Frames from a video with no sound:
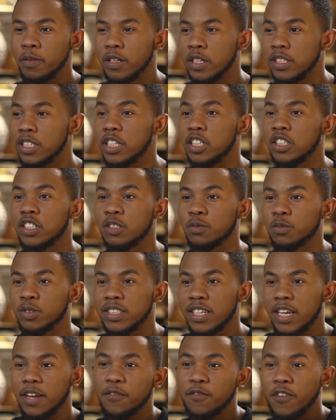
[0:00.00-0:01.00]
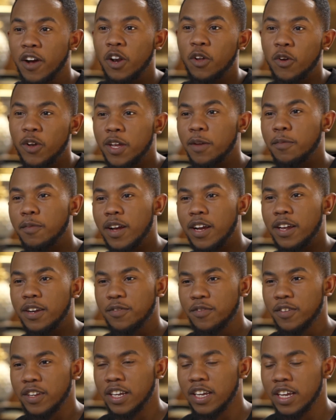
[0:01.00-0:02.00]
the teachers would say, follow him kind of
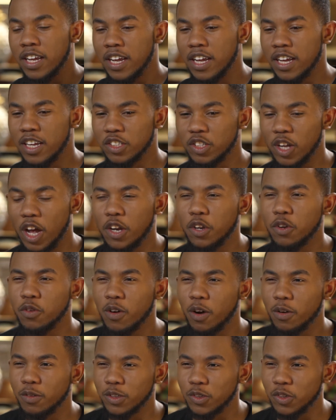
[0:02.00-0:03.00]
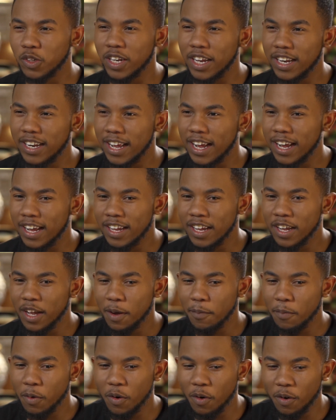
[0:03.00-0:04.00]
thing. So I knew I was good at that.
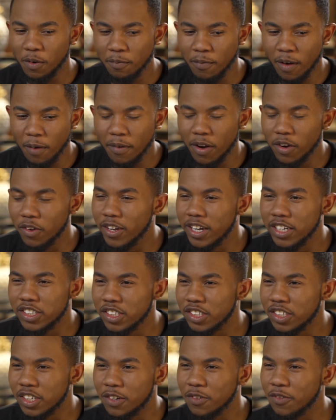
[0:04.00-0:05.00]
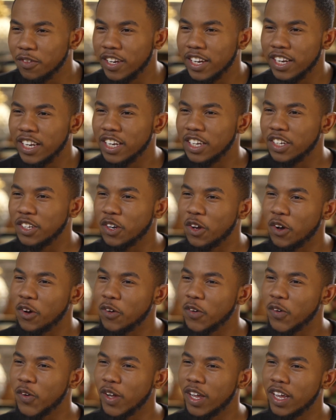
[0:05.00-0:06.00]
But my model agent didn't really
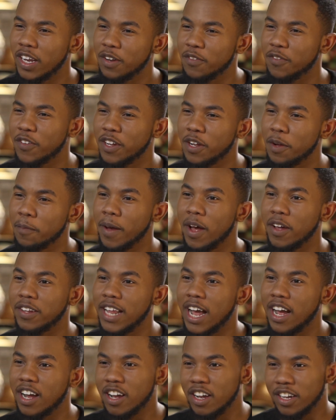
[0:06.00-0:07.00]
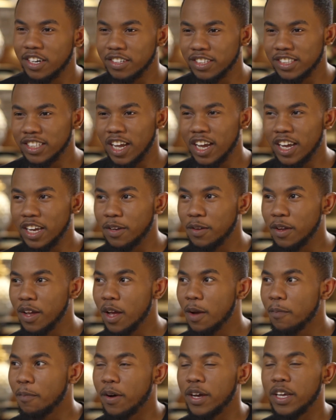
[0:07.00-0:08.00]
know anything about that kind of side,
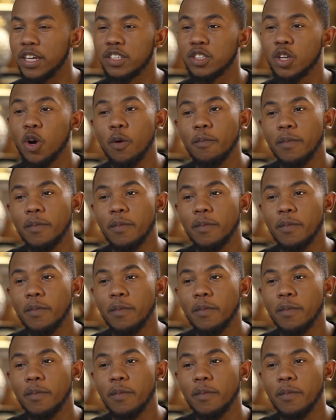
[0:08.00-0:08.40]
but he told